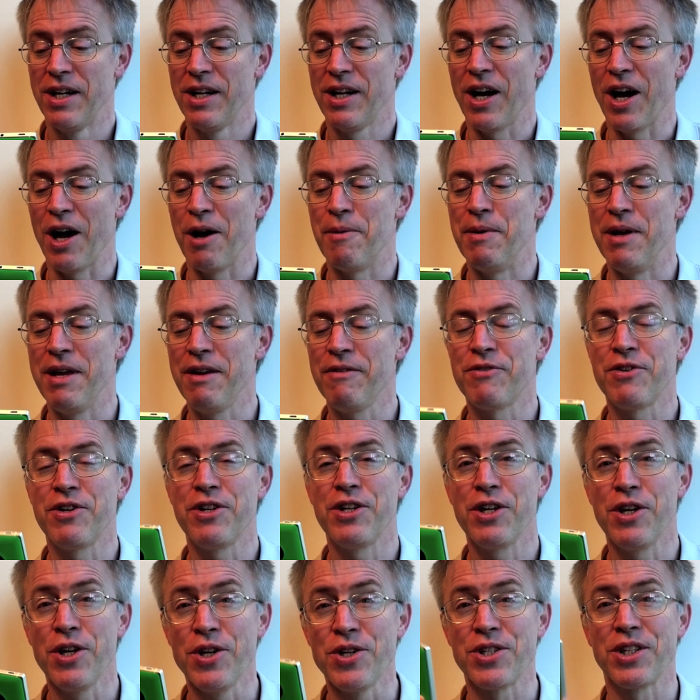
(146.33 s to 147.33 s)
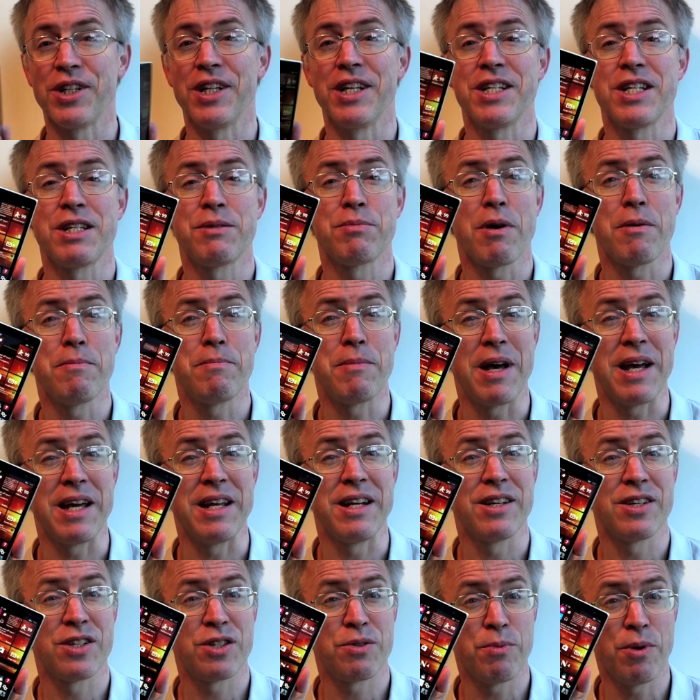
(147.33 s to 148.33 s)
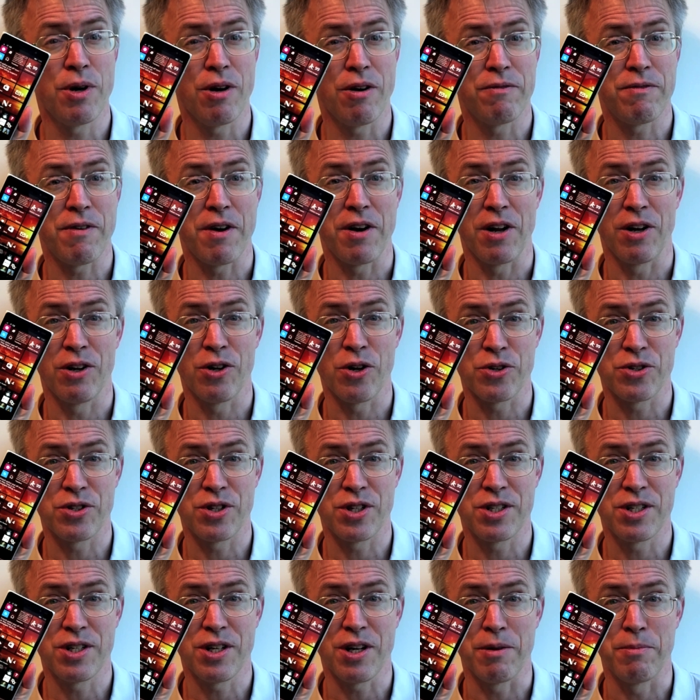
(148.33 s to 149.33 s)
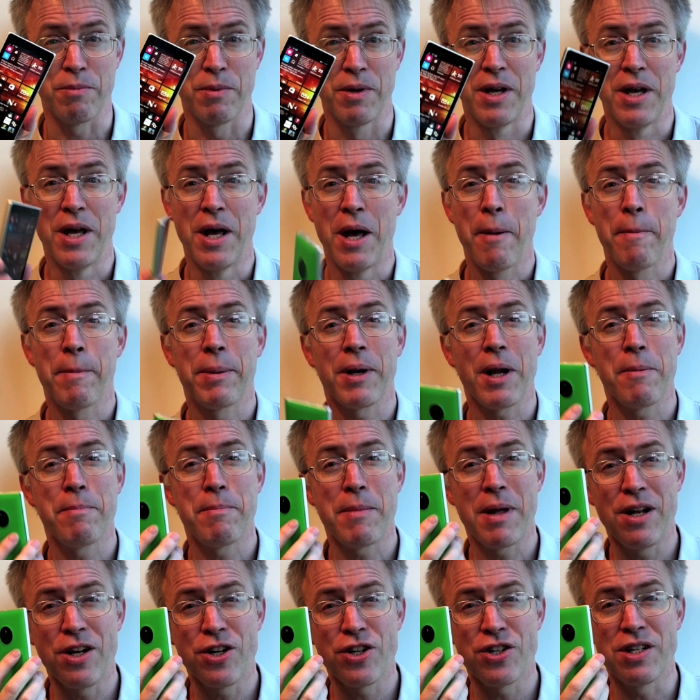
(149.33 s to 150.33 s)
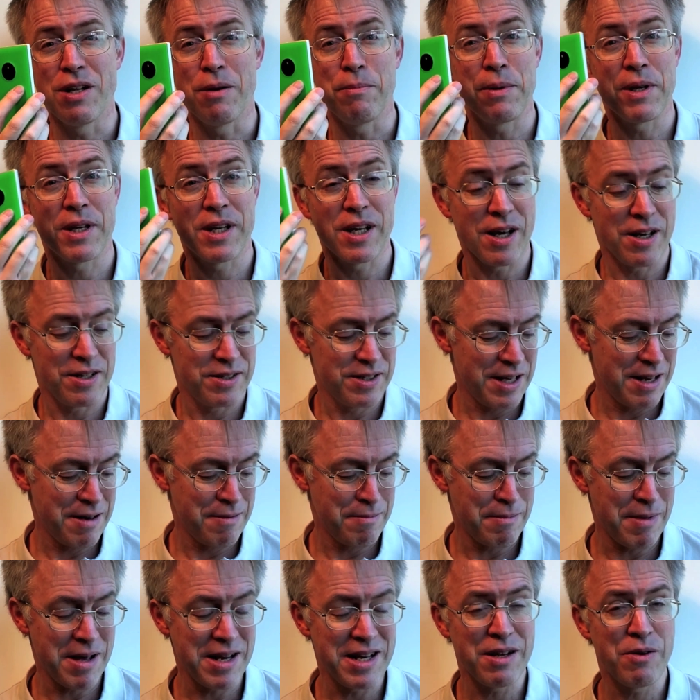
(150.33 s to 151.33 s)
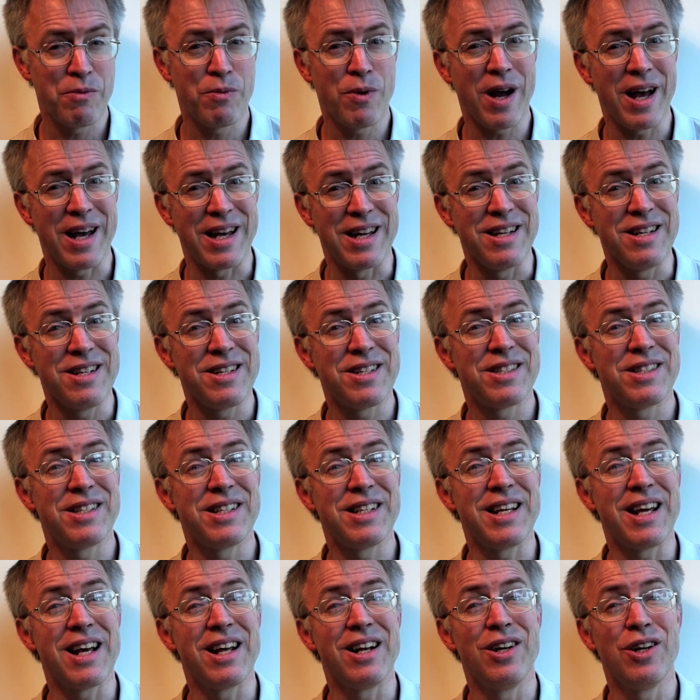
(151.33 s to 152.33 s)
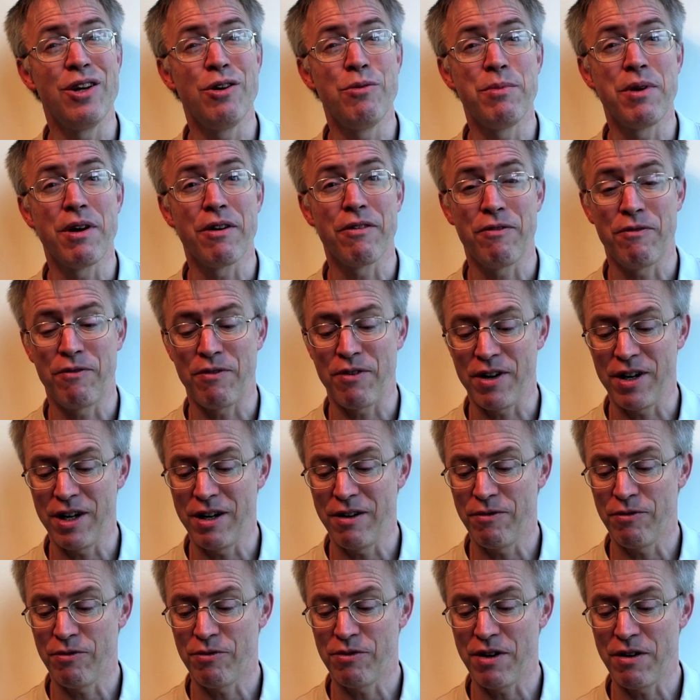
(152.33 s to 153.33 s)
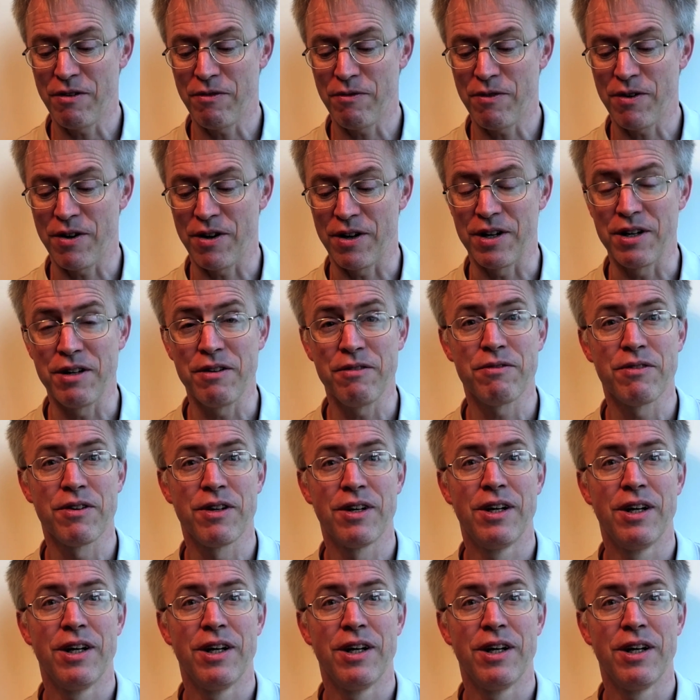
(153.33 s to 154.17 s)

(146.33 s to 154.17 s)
I'm even using this as my main smartphone a lot of the time. But I mention it because in many ways, the Lumia 535